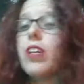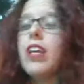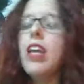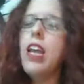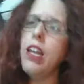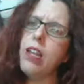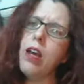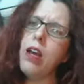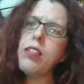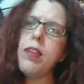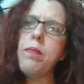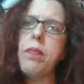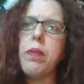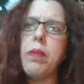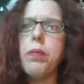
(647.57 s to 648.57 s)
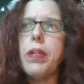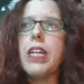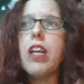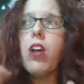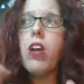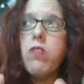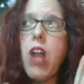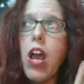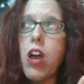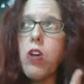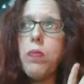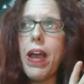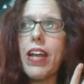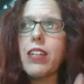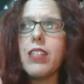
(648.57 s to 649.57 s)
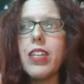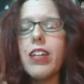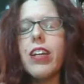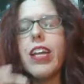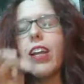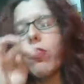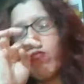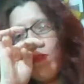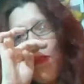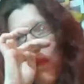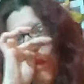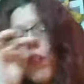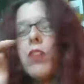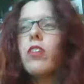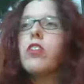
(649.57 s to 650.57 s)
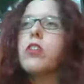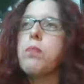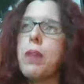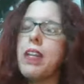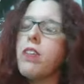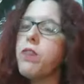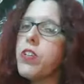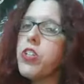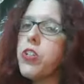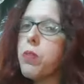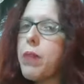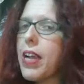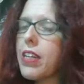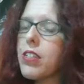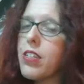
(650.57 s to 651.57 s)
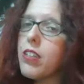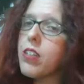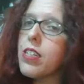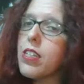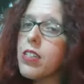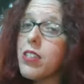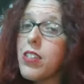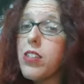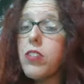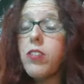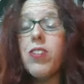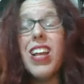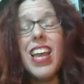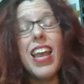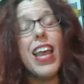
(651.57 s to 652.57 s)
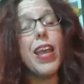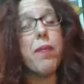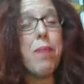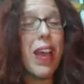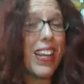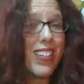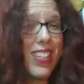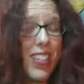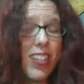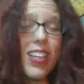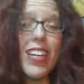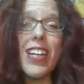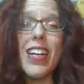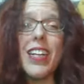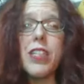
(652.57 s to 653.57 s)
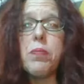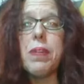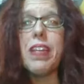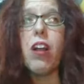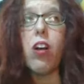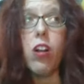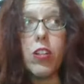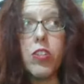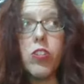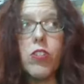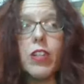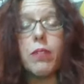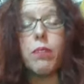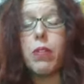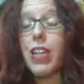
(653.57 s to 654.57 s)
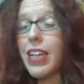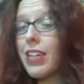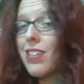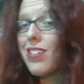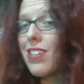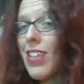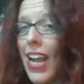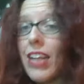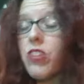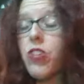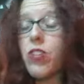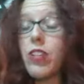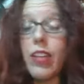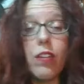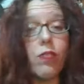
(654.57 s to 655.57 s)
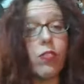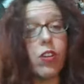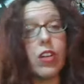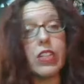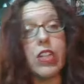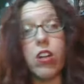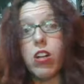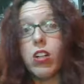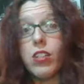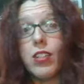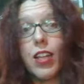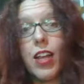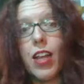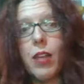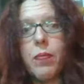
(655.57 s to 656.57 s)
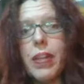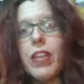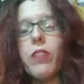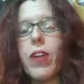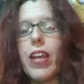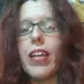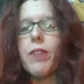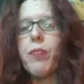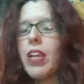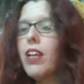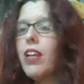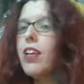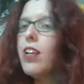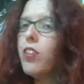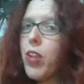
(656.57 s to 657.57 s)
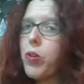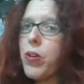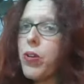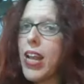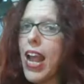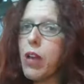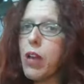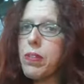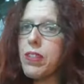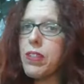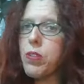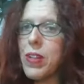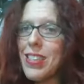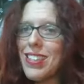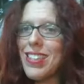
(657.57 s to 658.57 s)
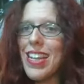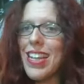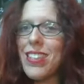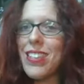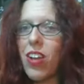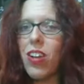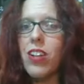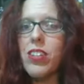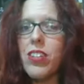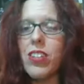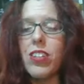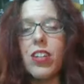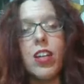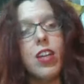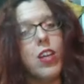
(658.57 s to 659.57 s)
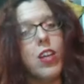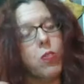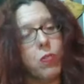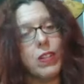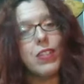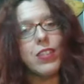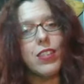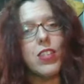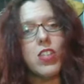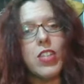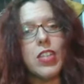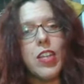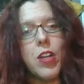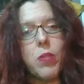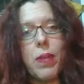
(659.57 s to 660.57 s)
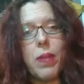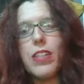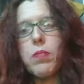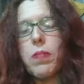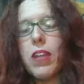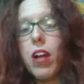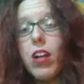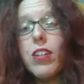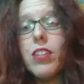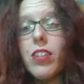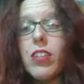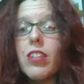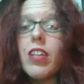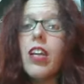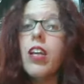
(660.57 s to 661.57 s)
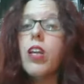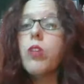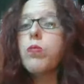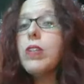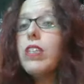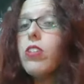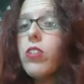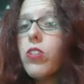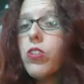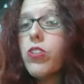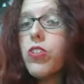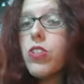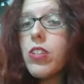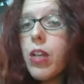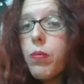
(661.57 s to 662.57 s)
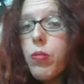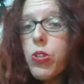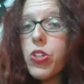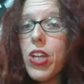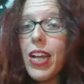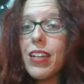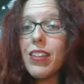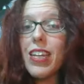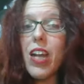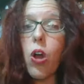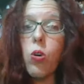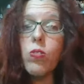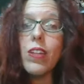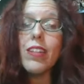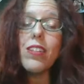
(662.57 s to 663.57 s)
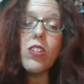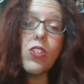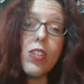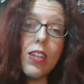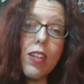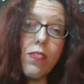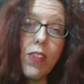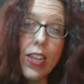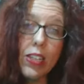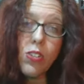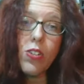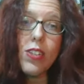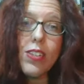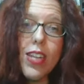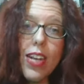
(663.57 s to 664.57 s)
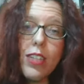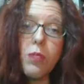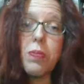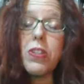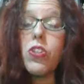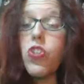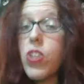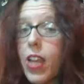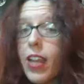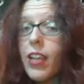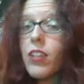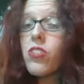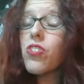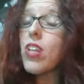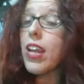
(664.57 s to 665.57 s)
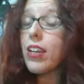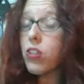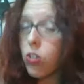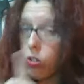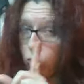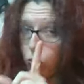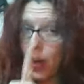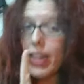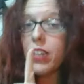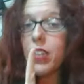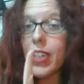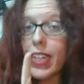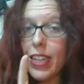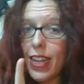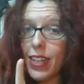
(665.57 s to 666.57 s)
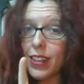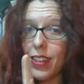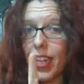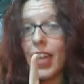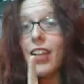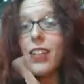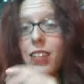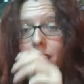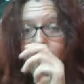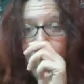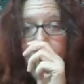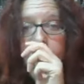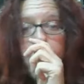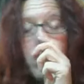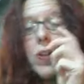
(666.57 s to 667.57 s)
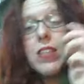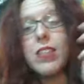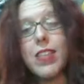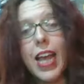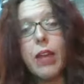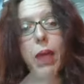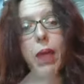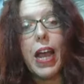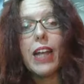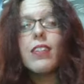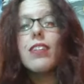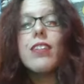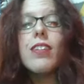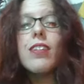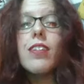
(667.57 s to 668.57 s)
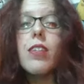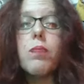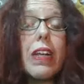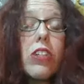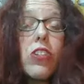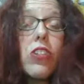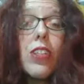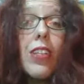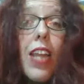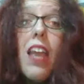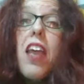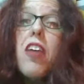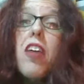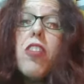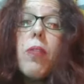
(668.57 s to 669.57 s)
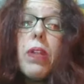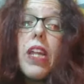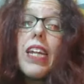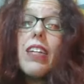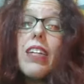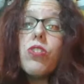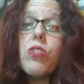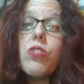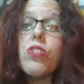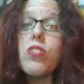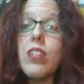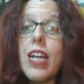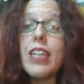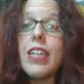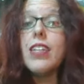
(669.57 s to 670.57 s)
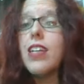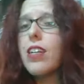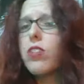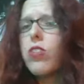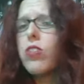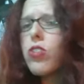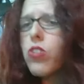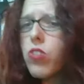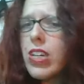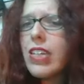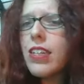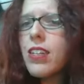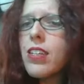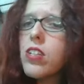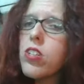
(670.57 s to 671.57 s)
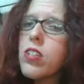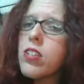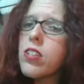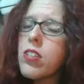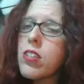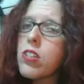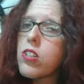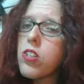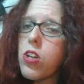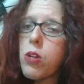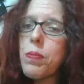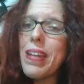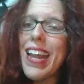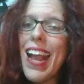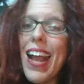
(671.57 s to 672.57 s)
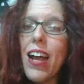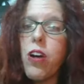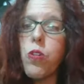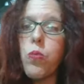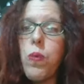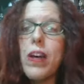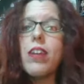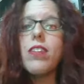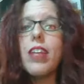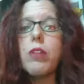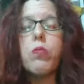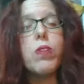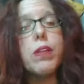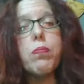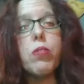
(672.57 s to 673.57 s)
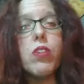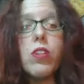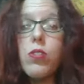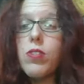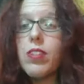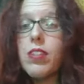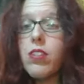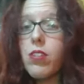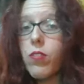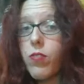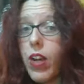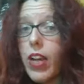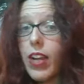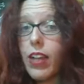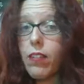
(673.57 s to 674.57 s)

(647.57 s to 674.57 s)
Now, some people will be like, oh no, bacteria. Remember, there's beneficial bacteria too, and bacteria has been altering plants naturally for a long time anyway. So what happens once that's altered? Once the genome has been altered, researchers double check that only the gene of interest has been changed, and correctly at that. Once that passes inspection, the plants are studied under strict conditions to determine how well they reproduce and survive.